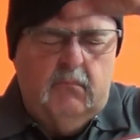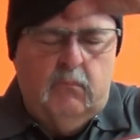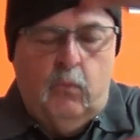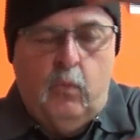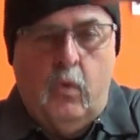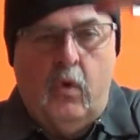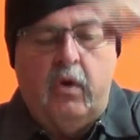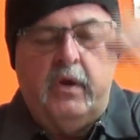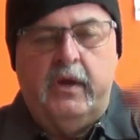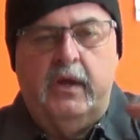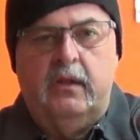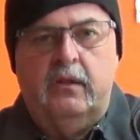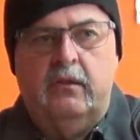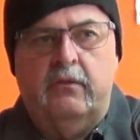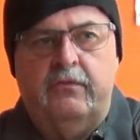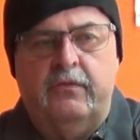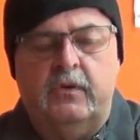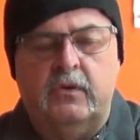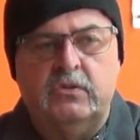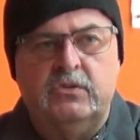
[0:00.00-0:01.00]
Working
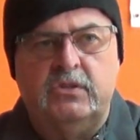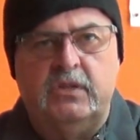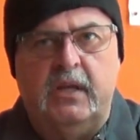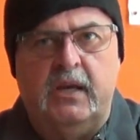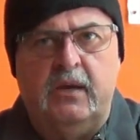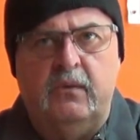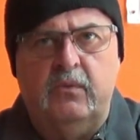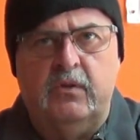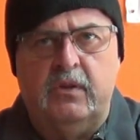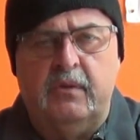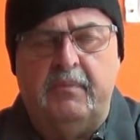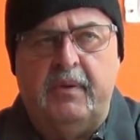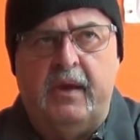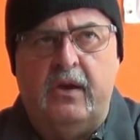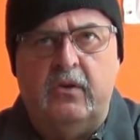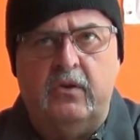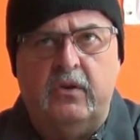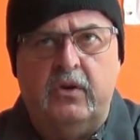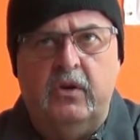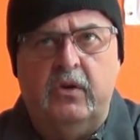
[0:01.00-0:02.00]
the first time with a
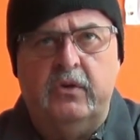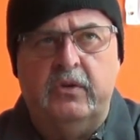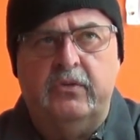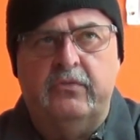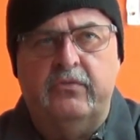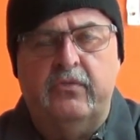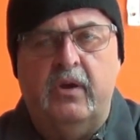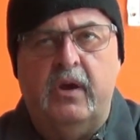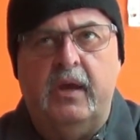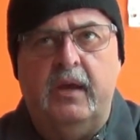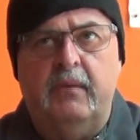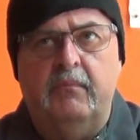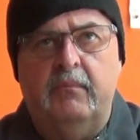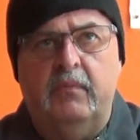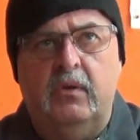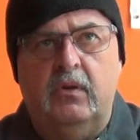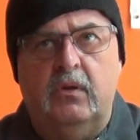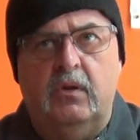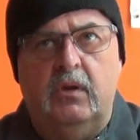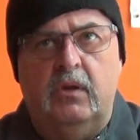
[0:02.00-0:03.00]
powder coated
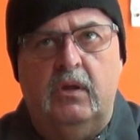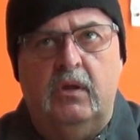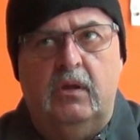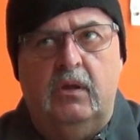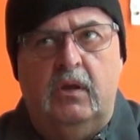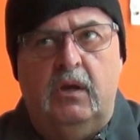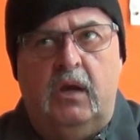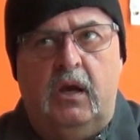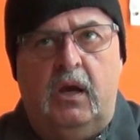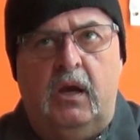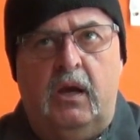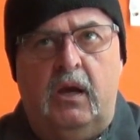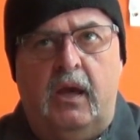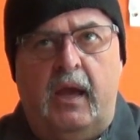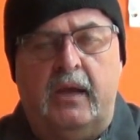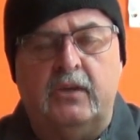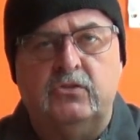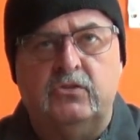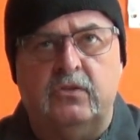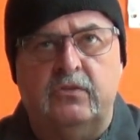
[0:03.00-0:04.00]
frame,
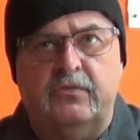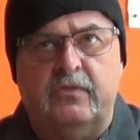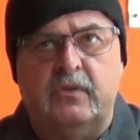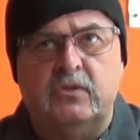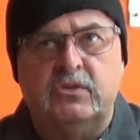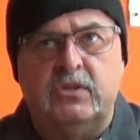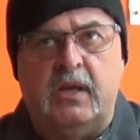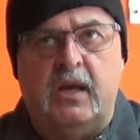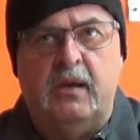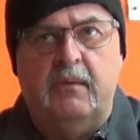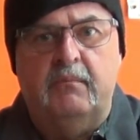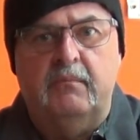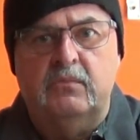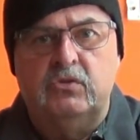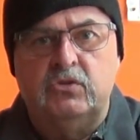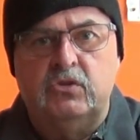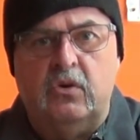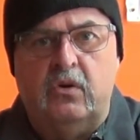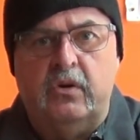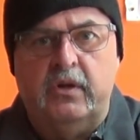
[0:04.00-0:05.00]
actually the first time
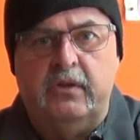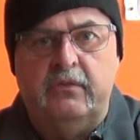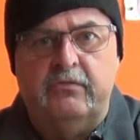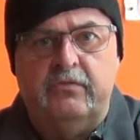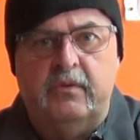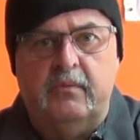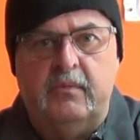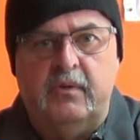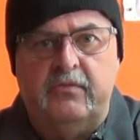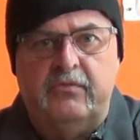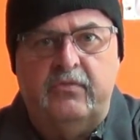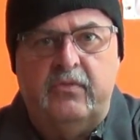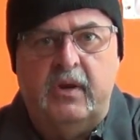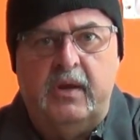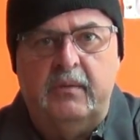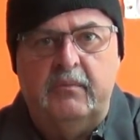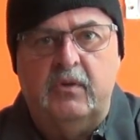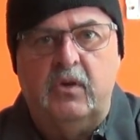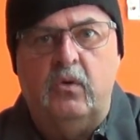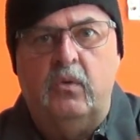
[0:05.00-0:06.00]
starting from a
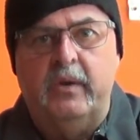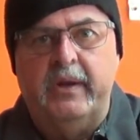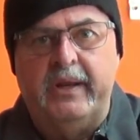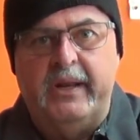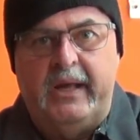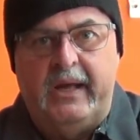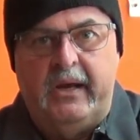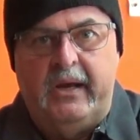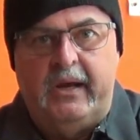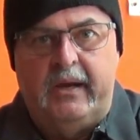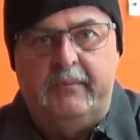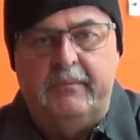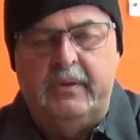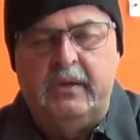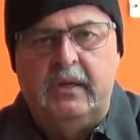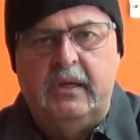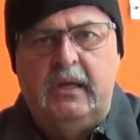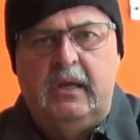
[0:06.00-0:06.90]
frame going up,